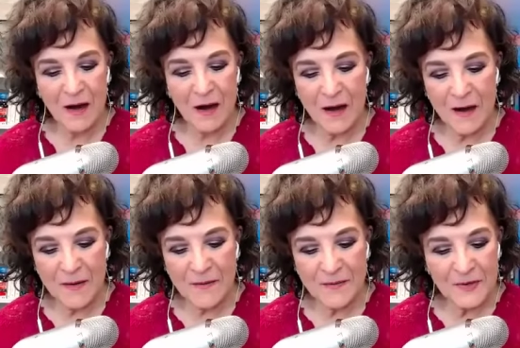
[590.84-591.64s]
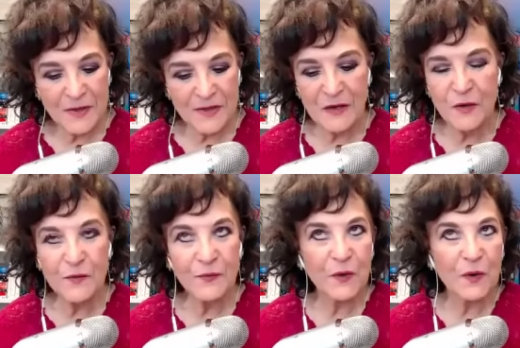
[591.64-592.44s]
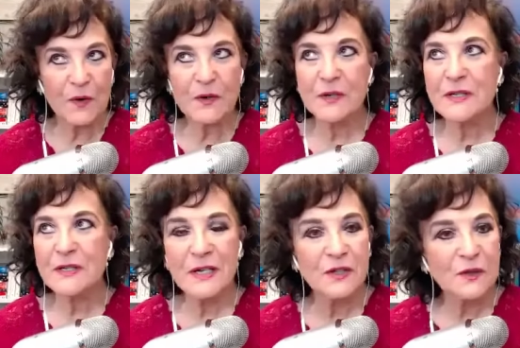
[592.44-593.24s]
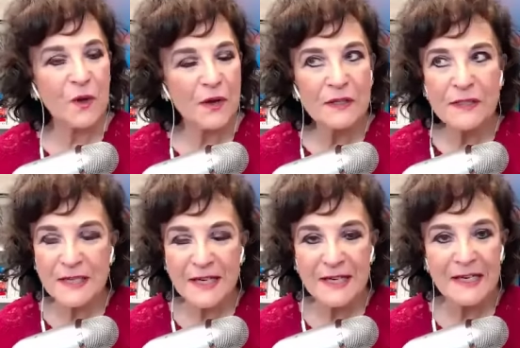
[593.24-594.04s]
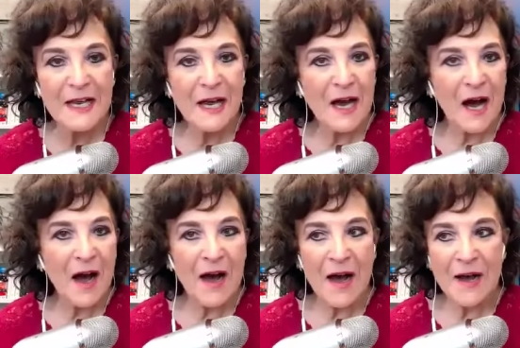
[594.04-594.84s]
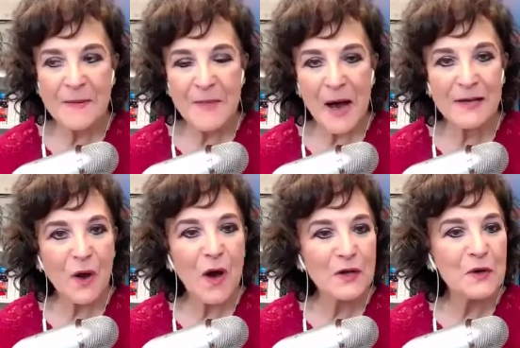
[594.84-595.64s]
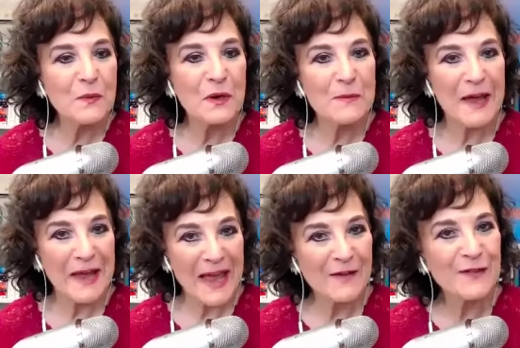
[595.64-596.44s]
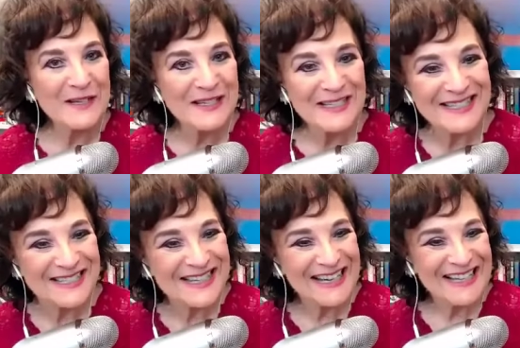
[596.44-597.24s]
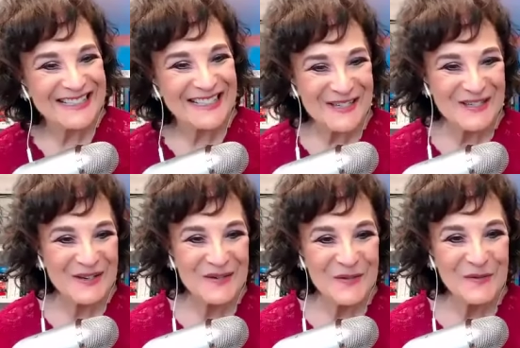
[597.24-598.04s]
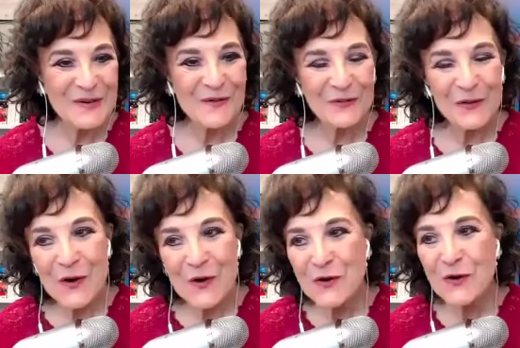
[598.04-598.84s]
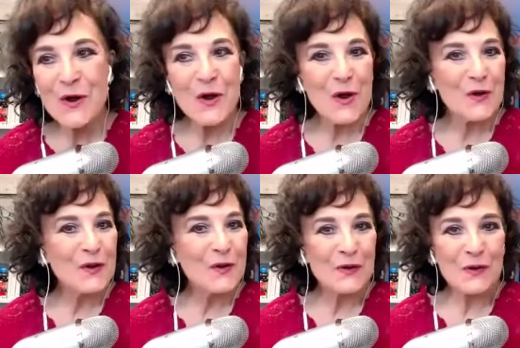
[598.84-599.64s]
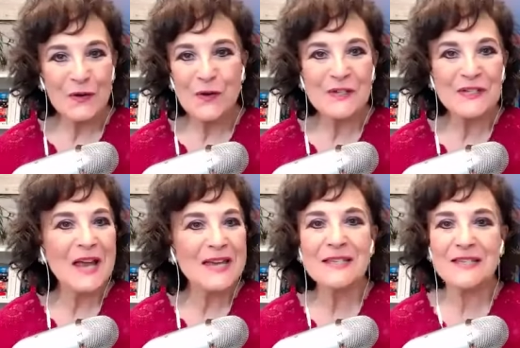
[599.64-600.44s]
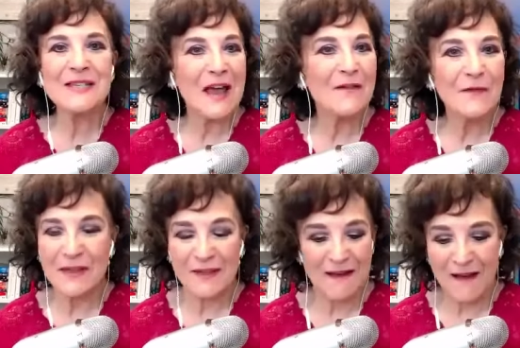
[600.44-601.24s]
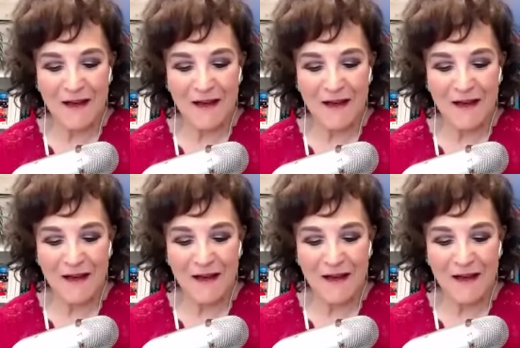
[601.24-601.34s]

Um, Thank you for such loyalty. Um, I call you one of my advocates because you refer, you, you, you say yes to everything.